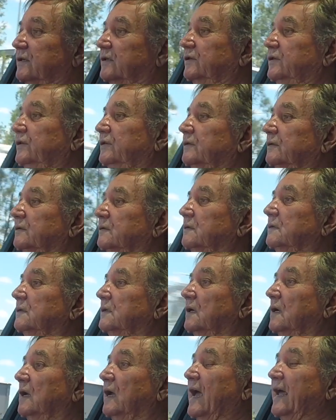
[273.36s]
too,
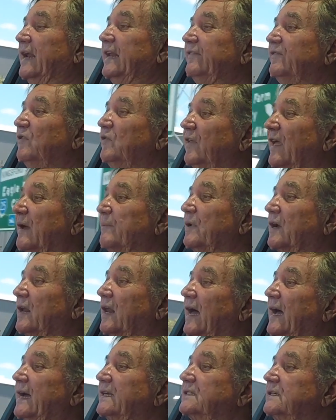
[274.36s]
and even without my
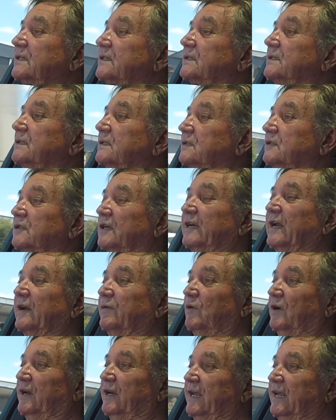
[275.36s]
glasses, so I don't
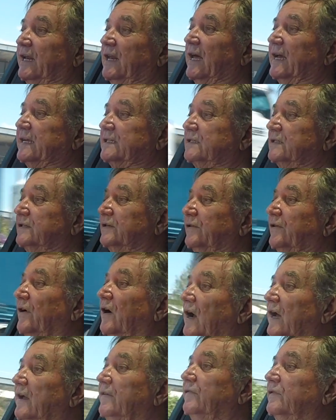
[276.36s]
really need glasses to
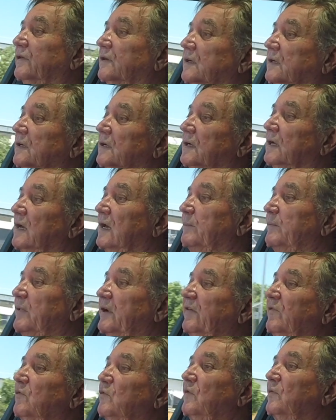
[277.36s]
drive. But
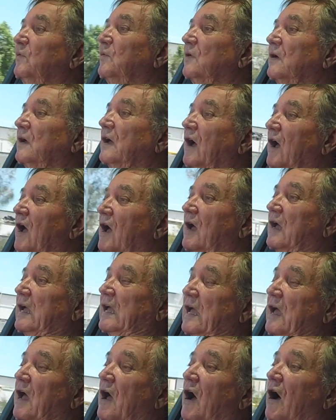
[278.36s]
even with,
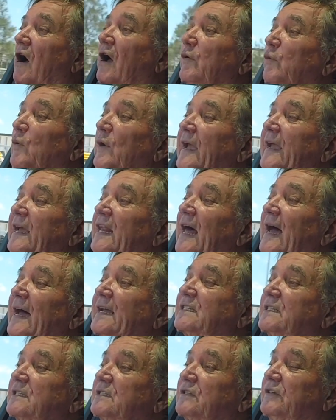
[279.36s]
I wear
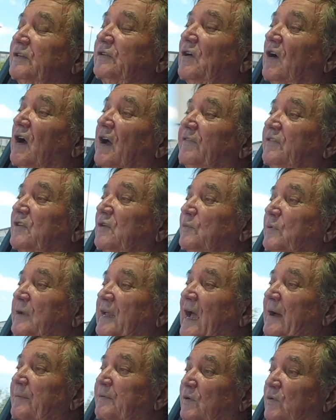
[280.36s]
glasses to drive to be
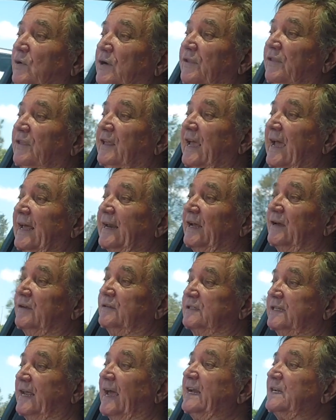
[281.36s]
able to read the Atto's
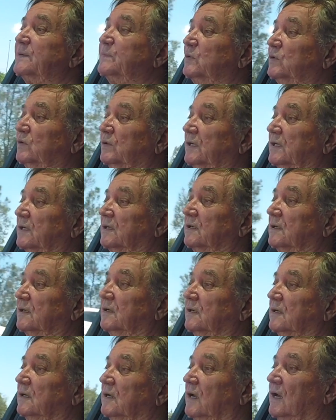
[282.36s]
dashboard,
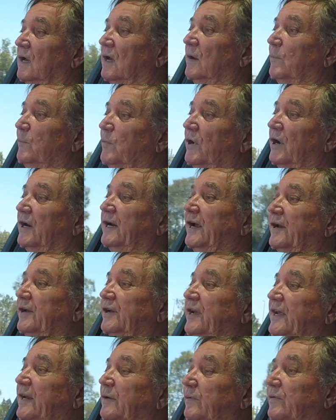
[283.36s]
but I don't
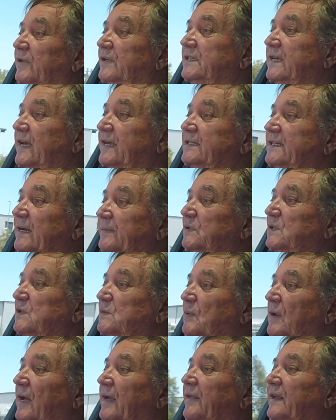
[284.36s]
need it with this heads-up
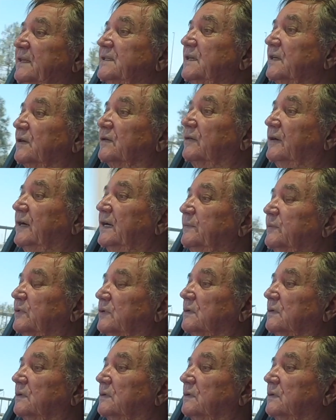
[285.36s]
display. That's incredible.